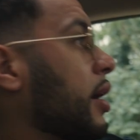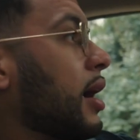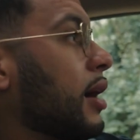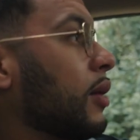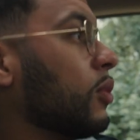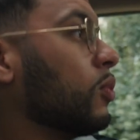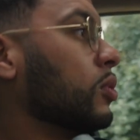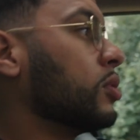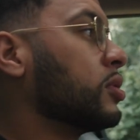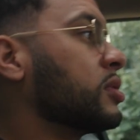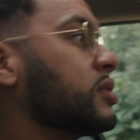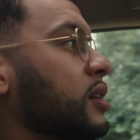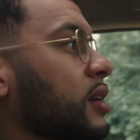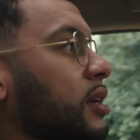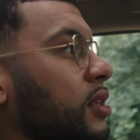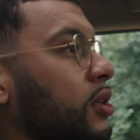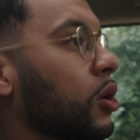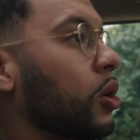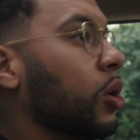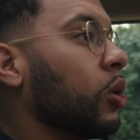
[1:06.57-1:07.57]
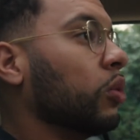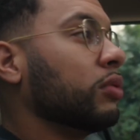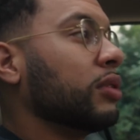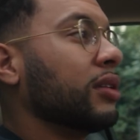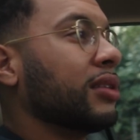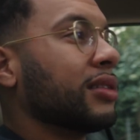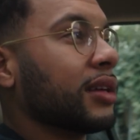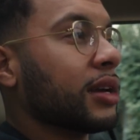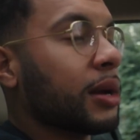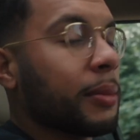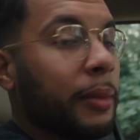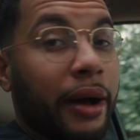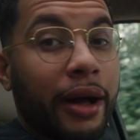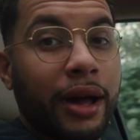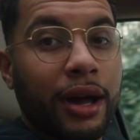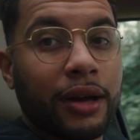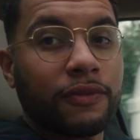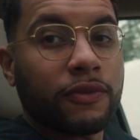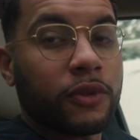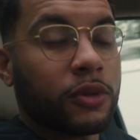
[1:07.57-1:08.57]
I will say the only thing about
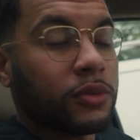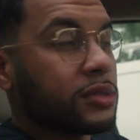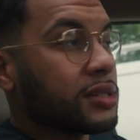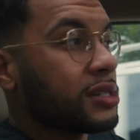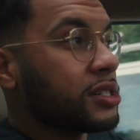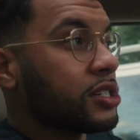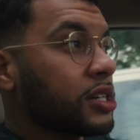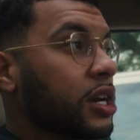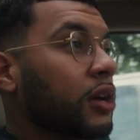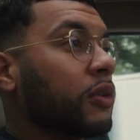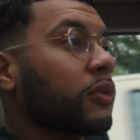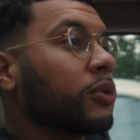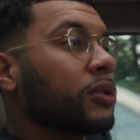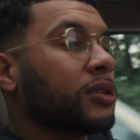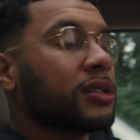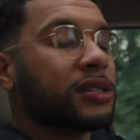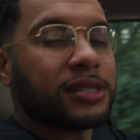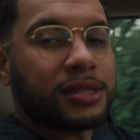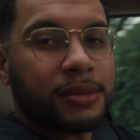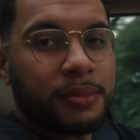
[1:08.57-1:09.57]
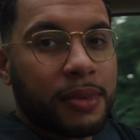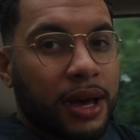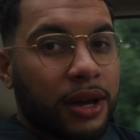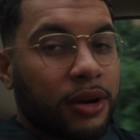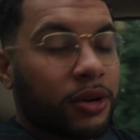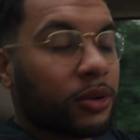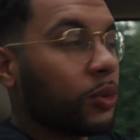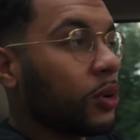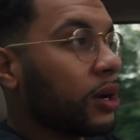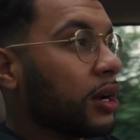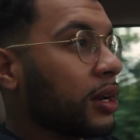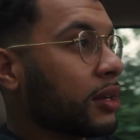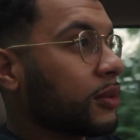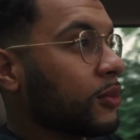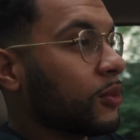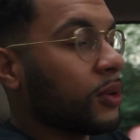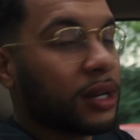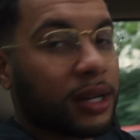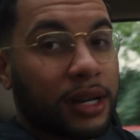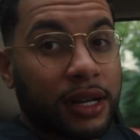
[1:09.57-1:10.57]
headphones in general, it doesn't matter like
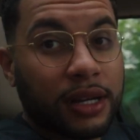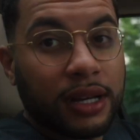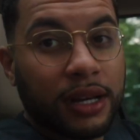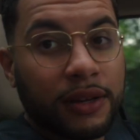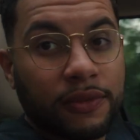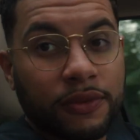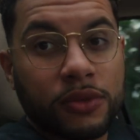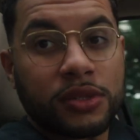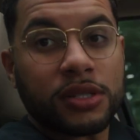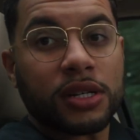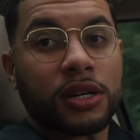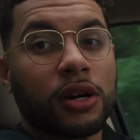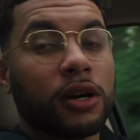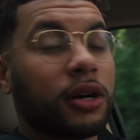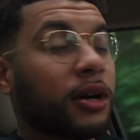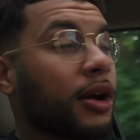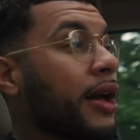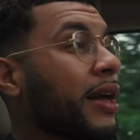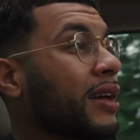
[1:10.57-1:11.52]
what kind of headphones they are,